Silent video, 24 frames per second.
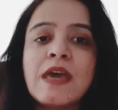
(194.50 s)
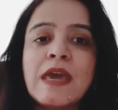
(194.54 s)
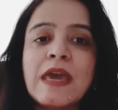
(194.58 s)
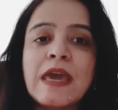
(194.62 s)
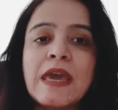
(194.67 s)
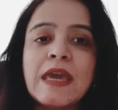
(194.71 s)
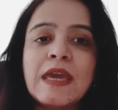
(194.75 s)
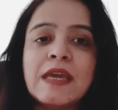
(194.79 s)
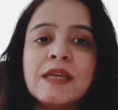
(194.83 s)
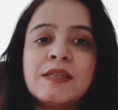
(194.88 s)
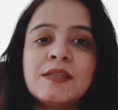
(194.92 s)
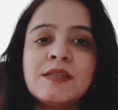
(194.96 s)

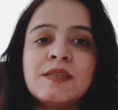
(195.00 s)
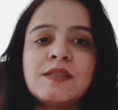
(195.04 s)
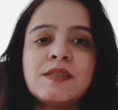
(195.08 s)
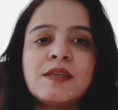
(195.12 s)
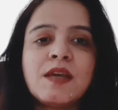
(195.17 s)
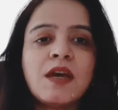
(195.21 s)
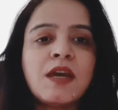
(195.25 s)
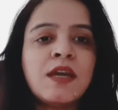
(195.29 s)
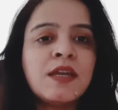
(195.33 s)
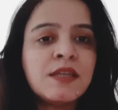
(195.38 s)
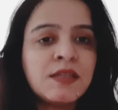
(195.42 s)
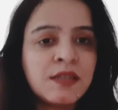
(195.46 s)
is
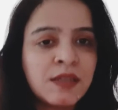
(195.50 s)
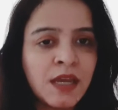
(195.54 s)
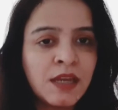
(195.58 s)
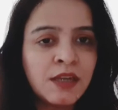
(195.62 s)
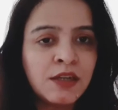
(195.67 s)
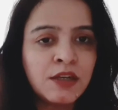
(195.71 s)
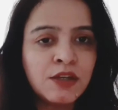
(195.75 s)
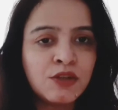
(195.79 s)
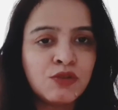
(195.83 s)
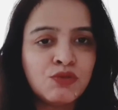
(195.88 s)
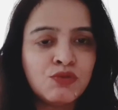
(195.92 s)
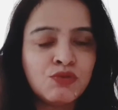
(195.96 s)

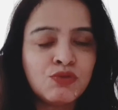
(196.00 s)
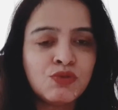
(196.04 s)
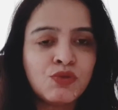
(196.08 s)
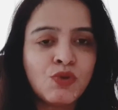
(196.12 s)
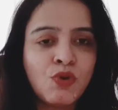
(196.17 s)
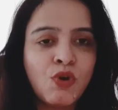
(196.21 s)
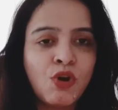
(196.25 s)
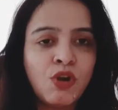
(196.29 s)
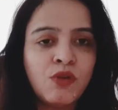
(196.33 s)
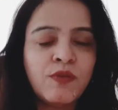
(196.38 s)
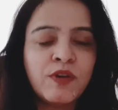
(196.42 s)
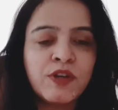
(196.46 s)
intended to
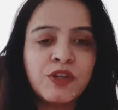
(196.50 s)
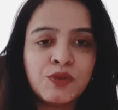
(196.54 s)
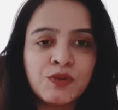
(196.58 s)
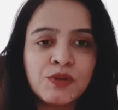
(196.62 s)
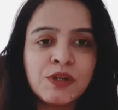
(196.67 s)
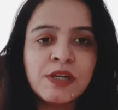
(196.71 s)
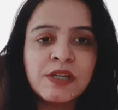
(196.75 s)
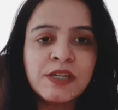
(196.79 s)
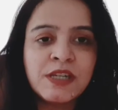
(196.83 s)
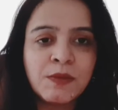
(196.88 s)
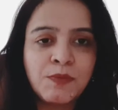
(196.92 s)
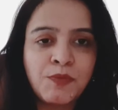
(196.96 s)
solve a
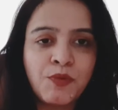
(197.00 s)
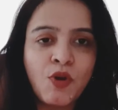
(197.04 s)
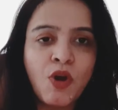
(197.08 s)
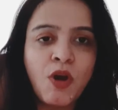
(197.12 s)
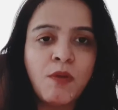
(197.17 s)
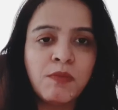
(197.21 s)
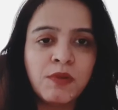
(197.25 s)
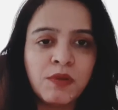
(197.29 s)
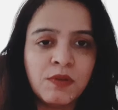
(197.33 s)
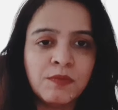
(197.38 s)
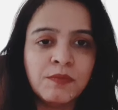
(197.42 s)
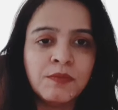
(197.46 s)
utility
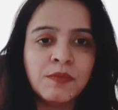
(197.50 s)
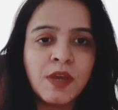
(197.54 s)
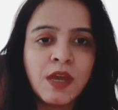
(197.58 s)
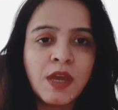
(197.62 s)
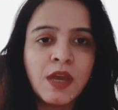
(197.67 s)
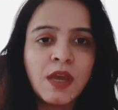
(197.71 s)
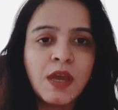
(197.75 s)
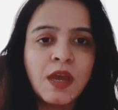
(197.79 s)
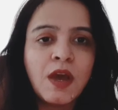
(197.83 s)
problem,